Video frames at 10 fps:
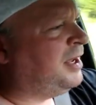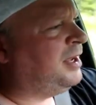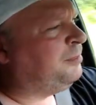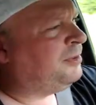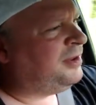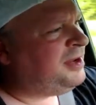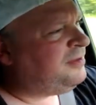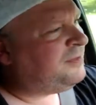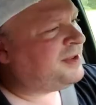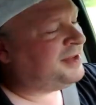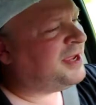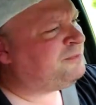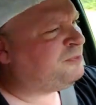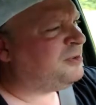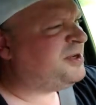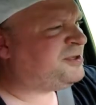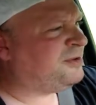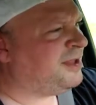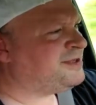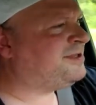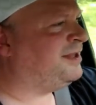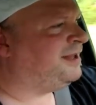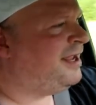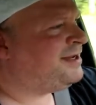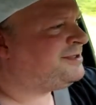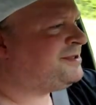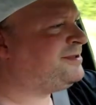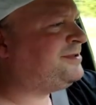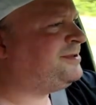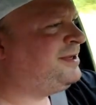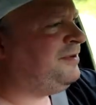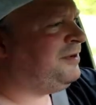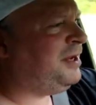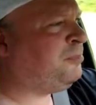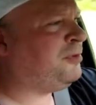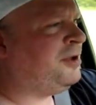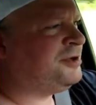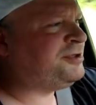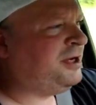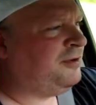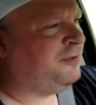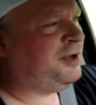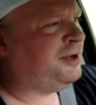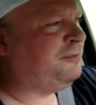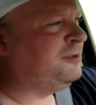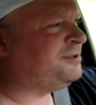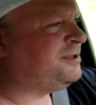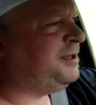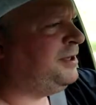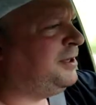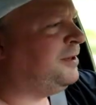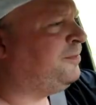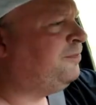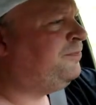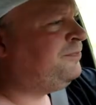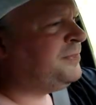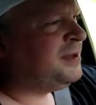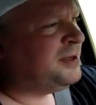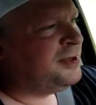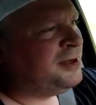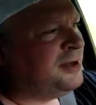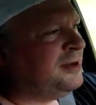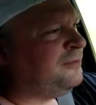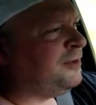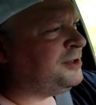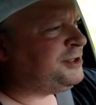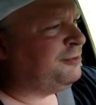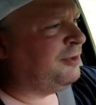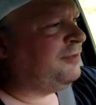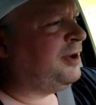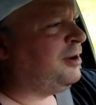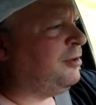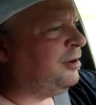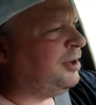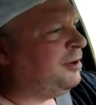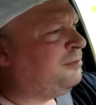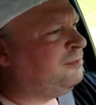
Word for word: I believe, I'm pretty sure that's the last DVD production I ever did was the uh, French Riviera